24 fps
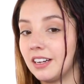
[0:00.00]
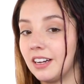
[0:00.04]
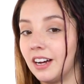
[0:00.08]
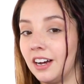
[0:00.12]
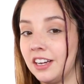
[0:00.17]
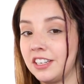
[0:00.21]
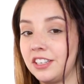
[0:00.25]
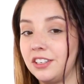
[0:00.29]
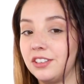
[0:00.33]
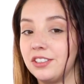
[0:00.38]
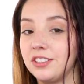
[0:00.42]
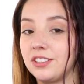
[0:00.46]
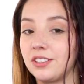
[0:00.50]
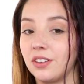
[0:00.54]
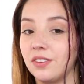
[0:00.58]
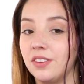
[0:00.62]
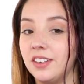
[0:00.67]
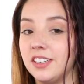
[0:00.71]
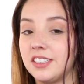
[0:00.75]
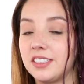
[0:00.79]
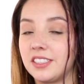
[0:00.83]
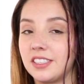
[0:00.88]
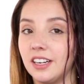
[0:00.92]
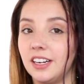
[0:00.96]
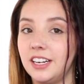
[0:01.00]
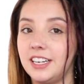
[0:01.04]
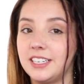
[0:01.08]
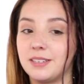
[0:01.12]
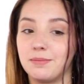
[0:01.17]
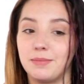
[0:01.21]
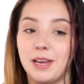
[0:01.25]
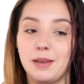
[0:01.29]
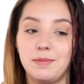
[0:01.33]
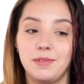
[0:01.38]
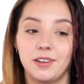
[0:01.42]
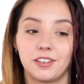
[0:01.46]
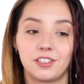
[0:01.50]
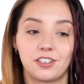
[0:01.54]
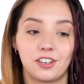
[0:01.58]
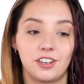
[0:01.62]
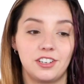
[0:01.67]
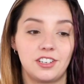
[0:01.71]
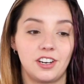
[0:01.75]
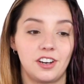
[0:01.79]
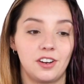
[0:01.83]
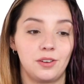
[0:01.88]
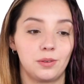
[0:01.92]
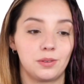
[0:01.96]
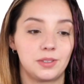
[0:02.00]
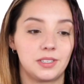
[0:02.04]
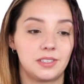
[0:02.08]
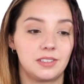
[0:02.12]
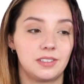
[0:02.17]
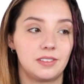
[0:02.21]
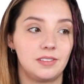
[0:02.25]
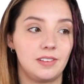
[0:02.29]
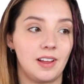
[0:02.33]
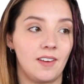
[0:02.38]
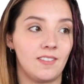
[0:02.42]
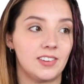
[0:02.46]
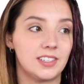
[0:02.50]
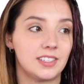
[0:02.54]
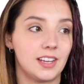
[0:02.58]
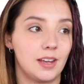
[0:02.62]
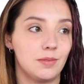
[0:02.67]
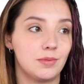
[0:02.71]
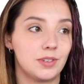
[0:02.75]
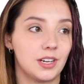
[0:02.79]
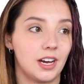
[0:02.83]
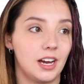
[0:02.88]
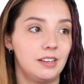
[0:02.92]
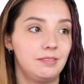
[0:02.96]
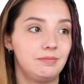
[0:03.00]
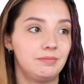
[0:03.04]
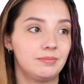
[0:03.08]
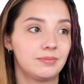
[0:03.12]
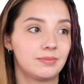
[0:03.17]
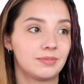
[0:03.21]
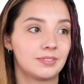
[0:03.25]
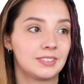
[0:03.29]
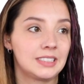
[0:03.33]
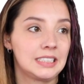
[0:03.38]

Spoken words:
I used on this side, and maybe I should have done it all at the same time.